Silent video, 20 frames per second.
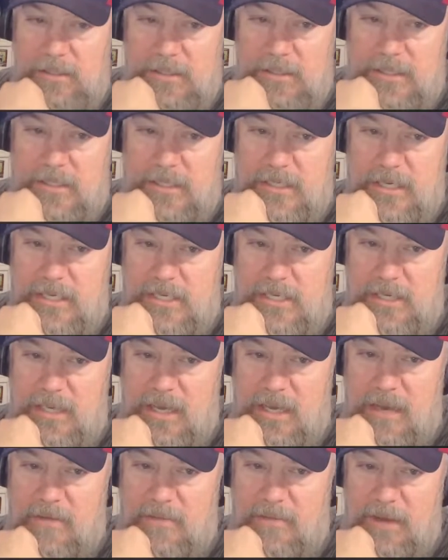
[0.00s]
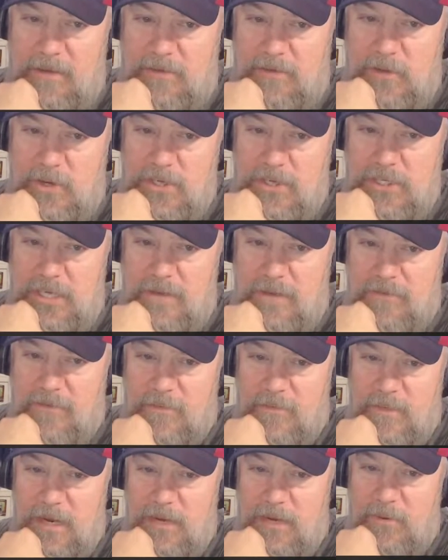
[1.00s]
So I still have my inventory sheet
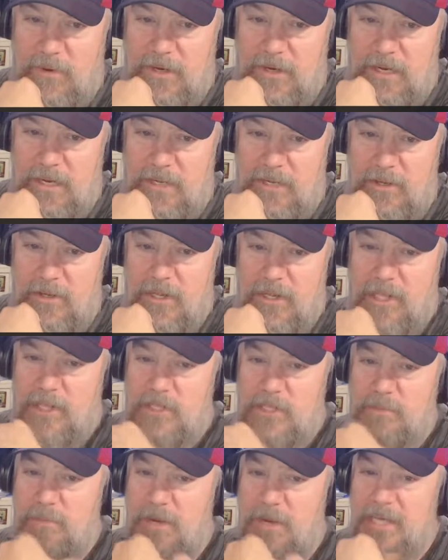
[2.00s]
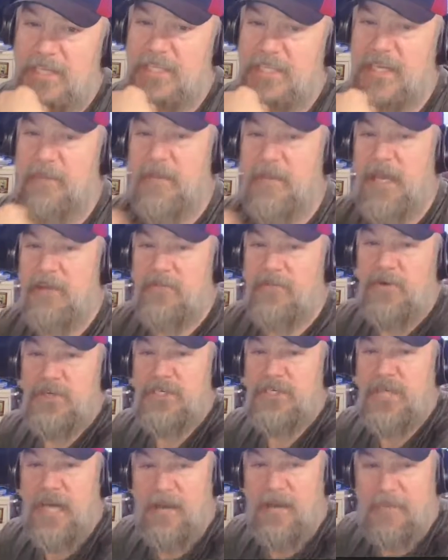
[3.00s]
from 91.92. It includes prices I paid for
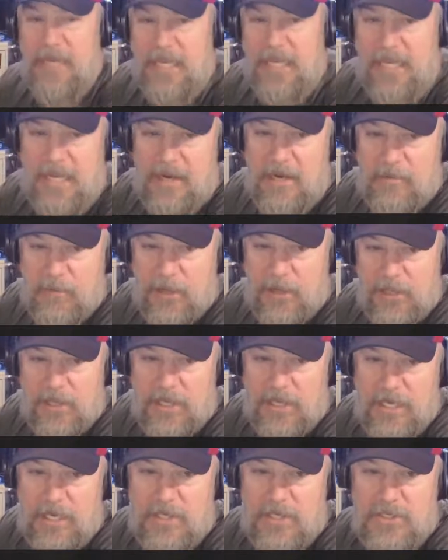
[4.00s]
each comic and a monthly